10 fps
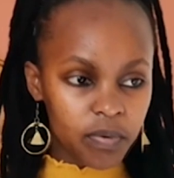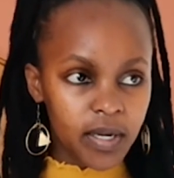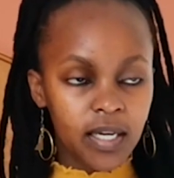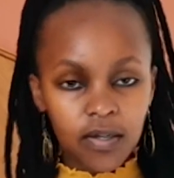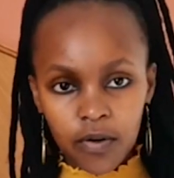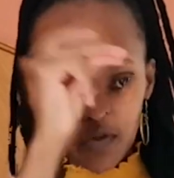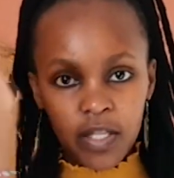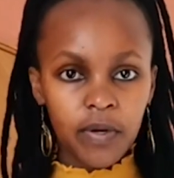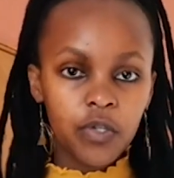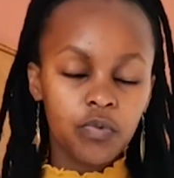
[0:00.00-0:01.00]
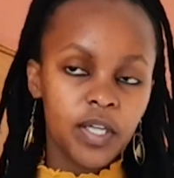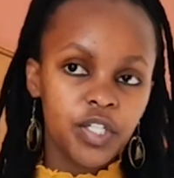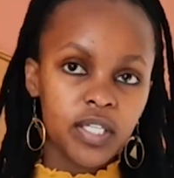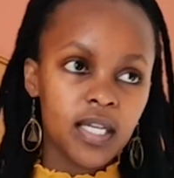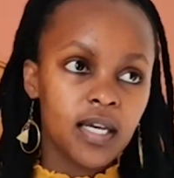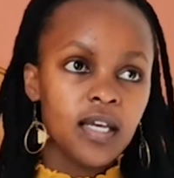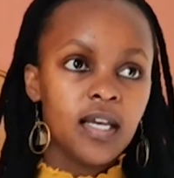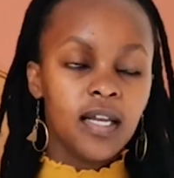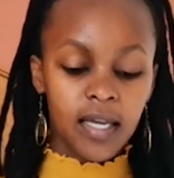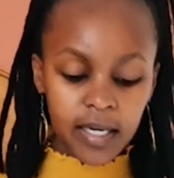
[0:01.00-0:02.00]
plane all the way to Manchester.
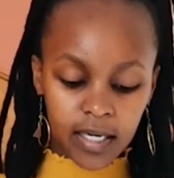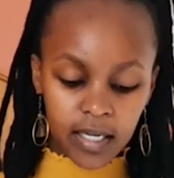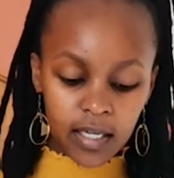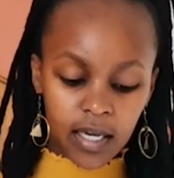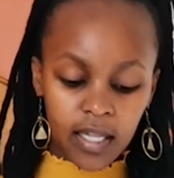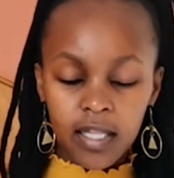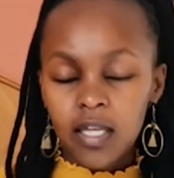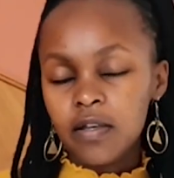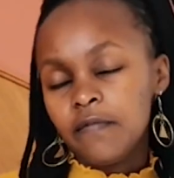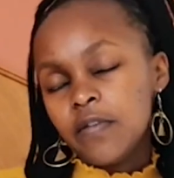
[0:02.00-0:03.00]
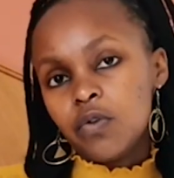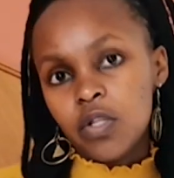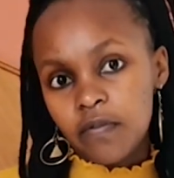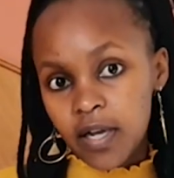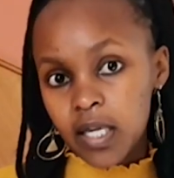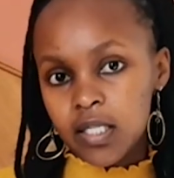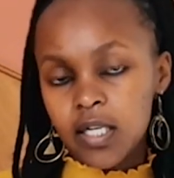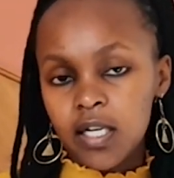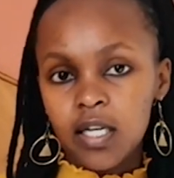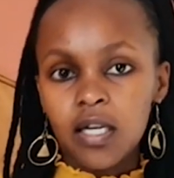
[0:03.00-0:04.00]
Luckily, even though the flight
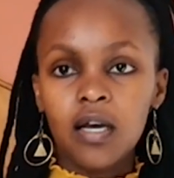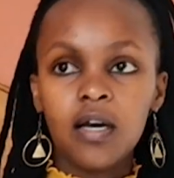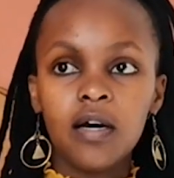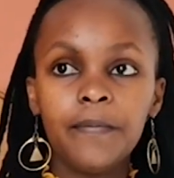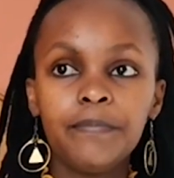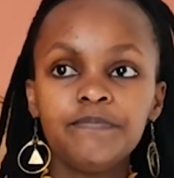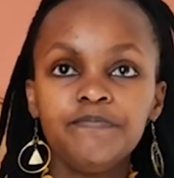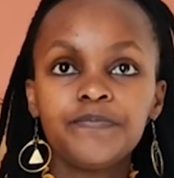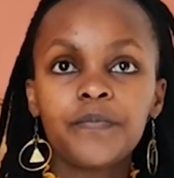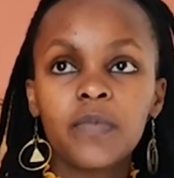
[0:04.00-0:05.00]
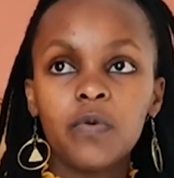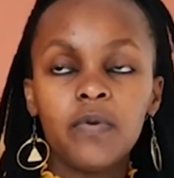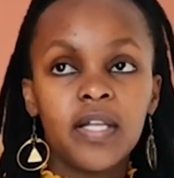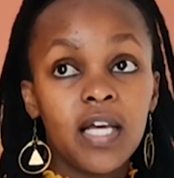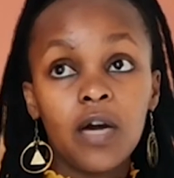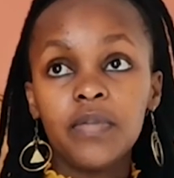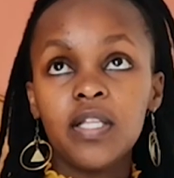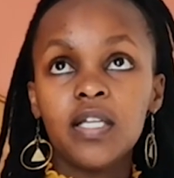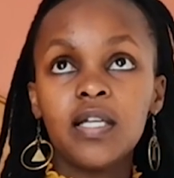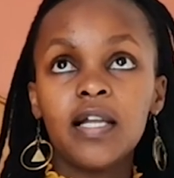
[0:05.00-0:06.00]
delayed, we were there
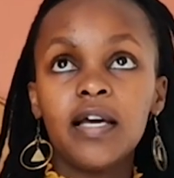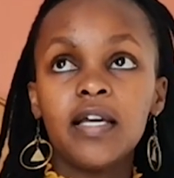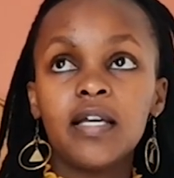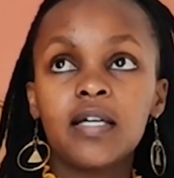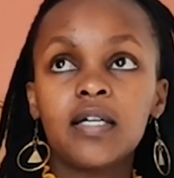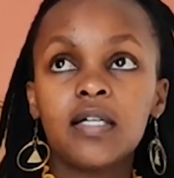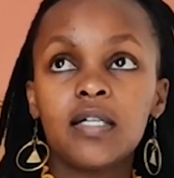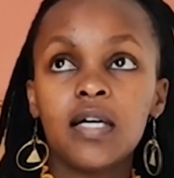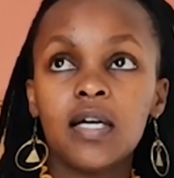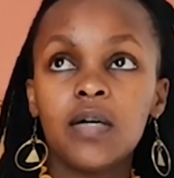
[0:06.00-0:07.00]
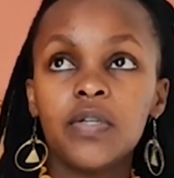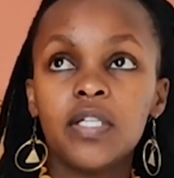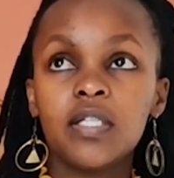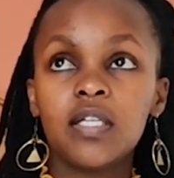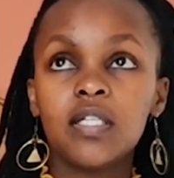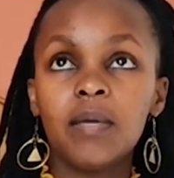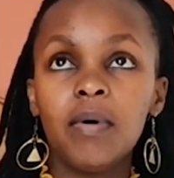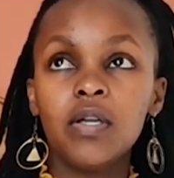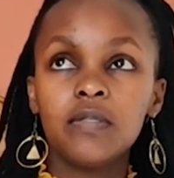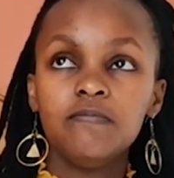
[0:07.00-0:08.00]
within like,
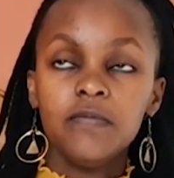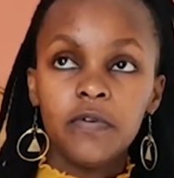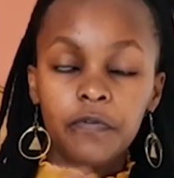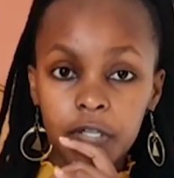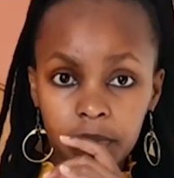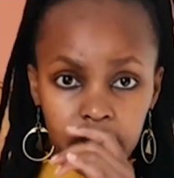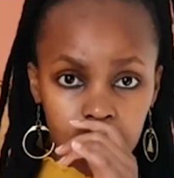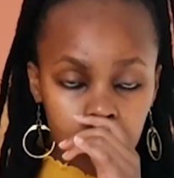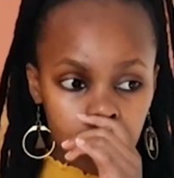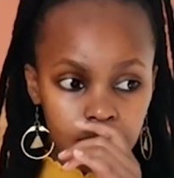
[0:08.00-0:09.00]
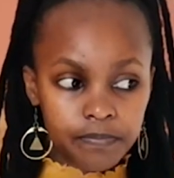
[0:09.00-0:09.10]
about 40 minutes.